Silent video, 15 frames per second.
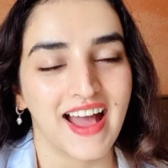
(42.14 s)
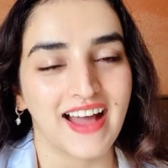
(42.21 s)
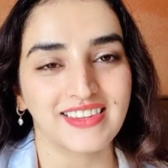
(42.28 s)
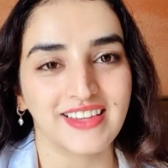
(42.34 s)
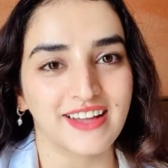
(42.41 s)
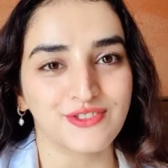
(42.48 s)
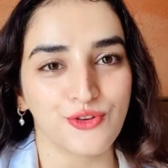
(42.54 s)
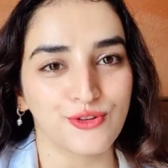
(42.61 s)

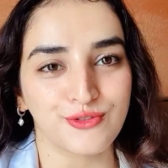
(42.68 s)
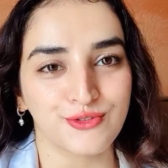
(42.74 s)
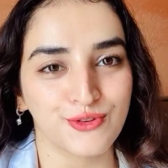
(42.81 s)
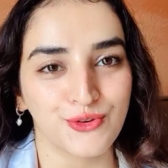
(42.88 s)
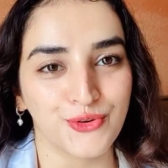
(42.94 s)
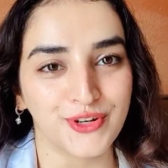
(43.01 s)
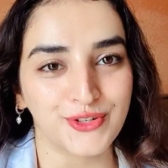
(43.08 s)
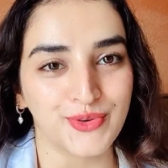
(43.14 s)
And that's
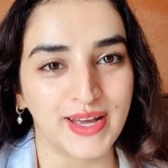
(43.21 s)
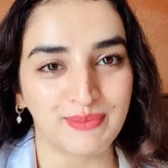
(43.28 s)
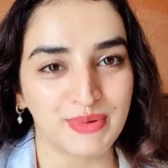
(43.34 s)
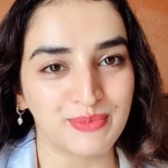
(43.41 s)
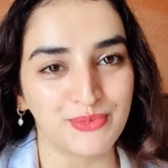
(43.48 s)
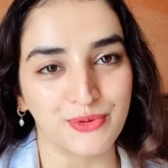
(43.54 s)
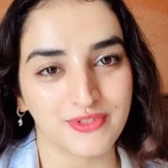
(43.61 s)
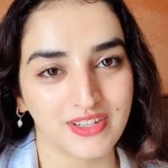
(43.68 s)
also going to
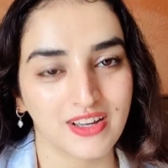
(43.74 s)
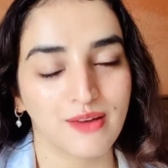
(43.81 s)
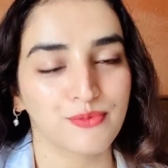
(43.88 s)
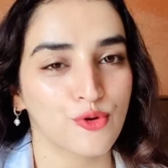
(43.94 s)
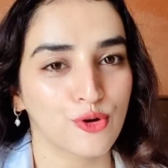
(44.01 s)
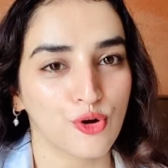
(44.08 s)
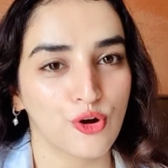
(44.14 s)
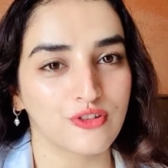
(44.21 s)
help in boosting
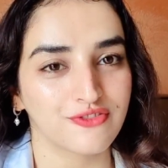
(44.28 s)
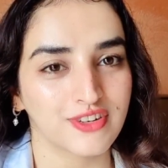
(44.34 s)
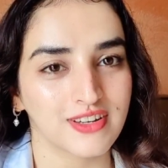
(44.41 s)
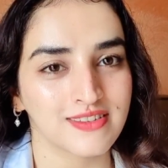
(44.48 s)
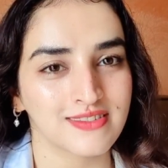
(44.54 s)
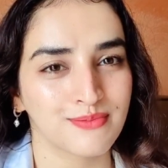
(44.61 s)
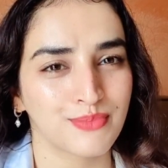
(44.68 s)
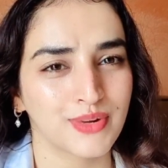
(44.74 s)
up your confidence.